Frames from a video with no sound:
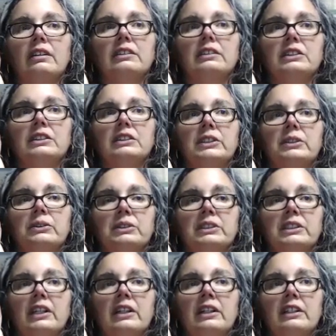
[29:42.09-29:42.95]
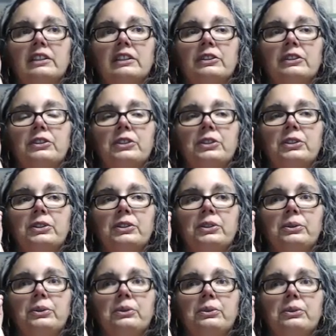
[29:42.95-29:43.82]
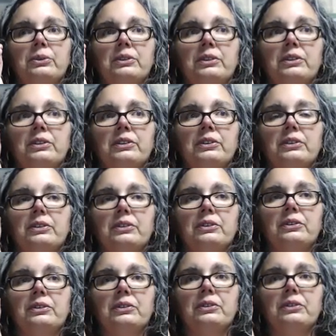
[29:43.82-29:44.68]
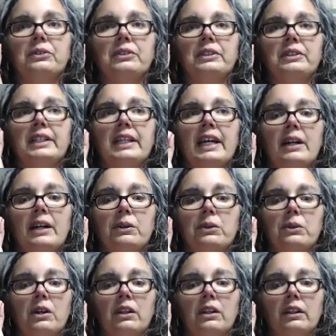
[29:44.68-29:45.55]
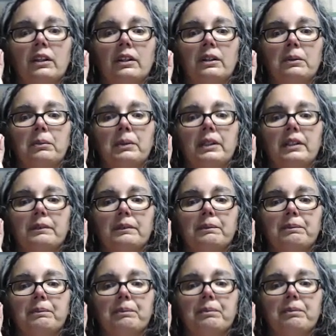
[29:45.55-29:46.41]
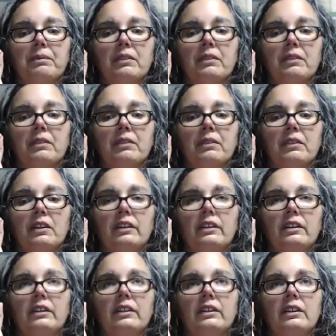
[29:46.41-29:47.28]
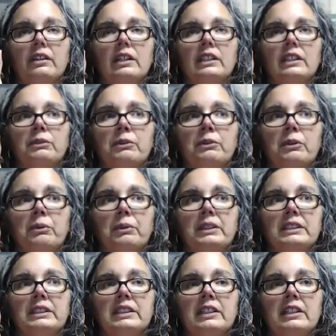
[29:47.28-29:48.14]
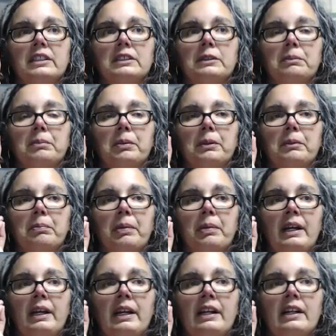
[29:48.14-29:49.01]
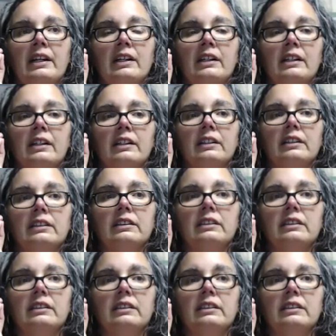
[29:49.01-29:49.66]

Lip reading: So starting to tune down a little bit. It's where we start to prepare.